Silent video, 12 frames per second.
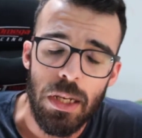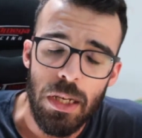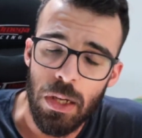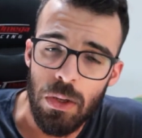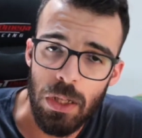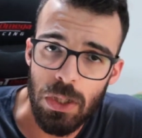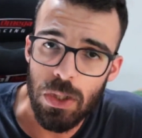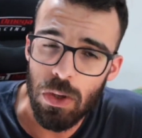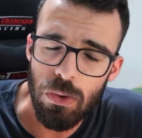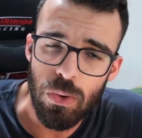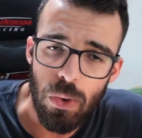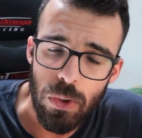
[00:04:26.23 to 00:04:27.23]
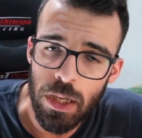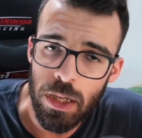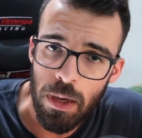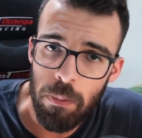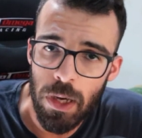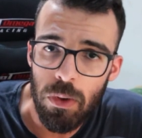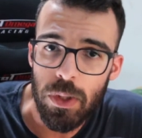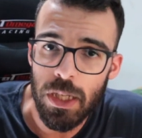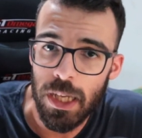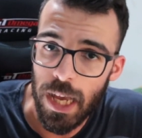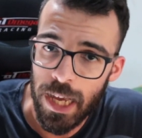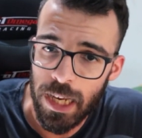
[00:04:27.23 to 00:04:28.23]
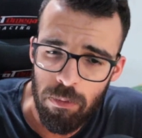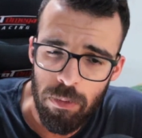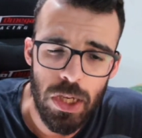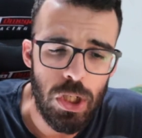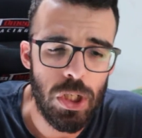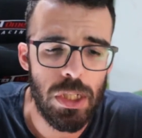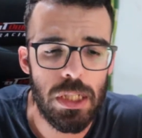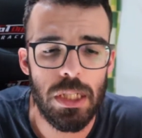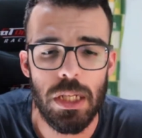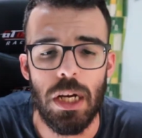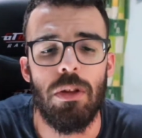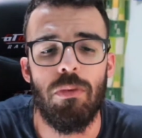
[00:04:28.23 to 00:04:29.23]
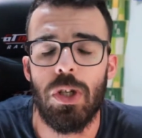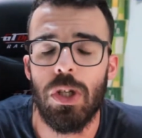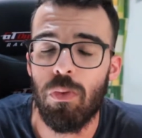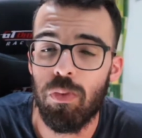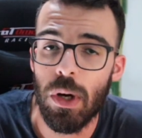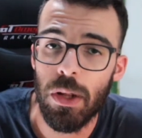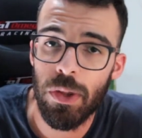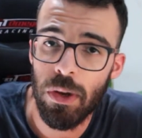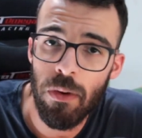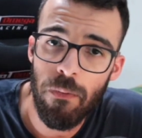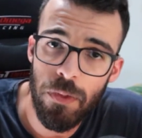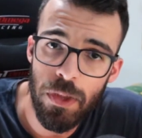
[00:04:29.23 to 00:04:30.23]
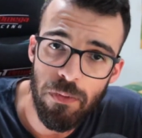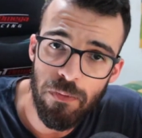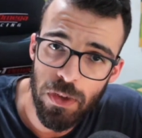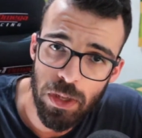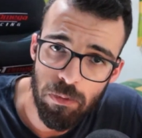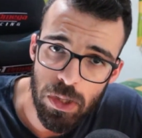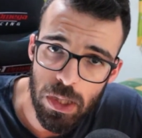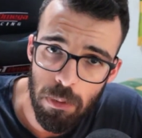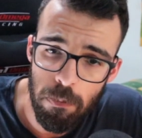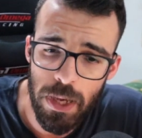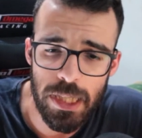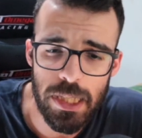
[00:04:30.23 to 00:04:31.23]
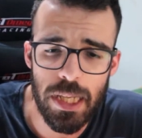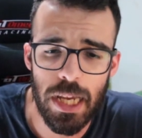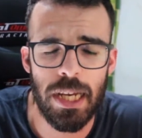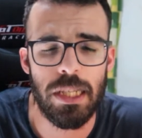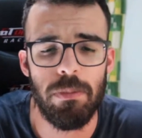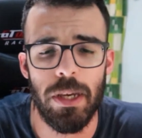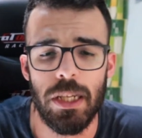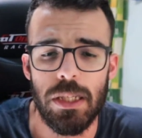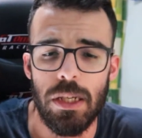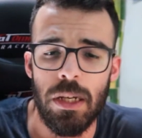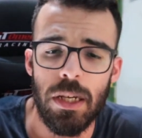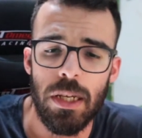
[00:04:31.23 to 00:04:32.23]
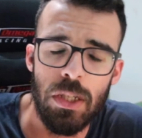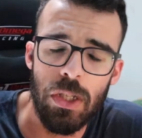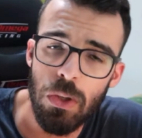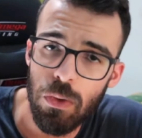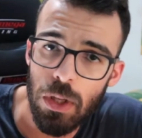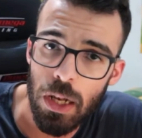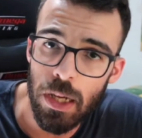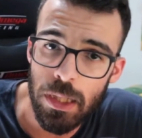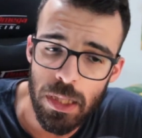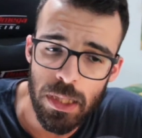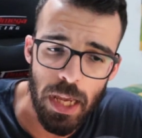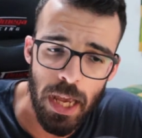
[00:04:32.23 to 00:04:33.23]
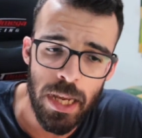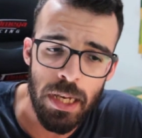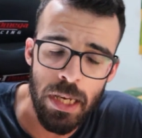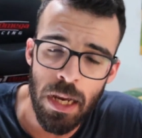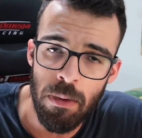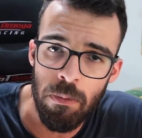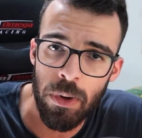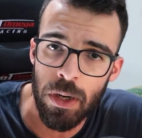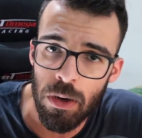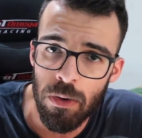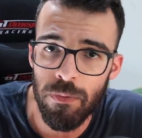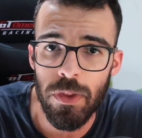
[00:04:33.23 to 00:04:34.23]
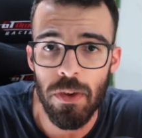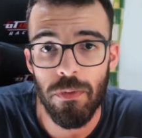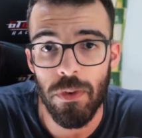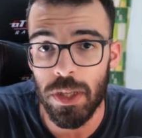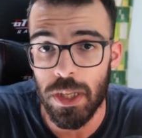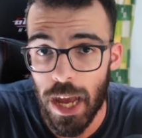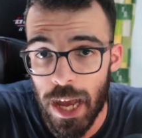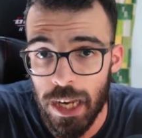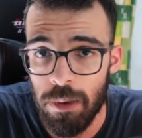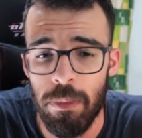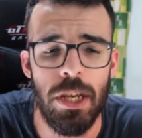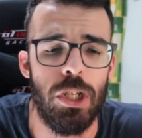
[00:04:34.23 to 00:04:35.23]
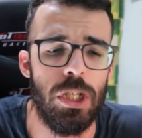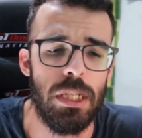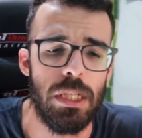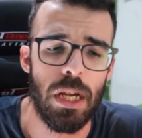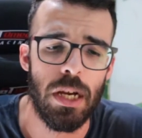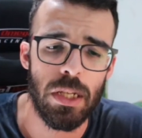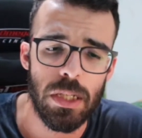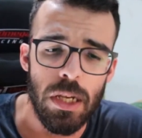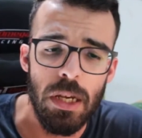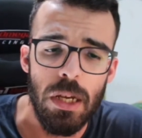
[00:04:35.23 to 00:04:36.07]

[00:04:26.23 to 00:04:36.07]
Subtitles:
Now let's start talking about the animation style, which is one of the film's best aspects. It utilizes a number of different animation styles,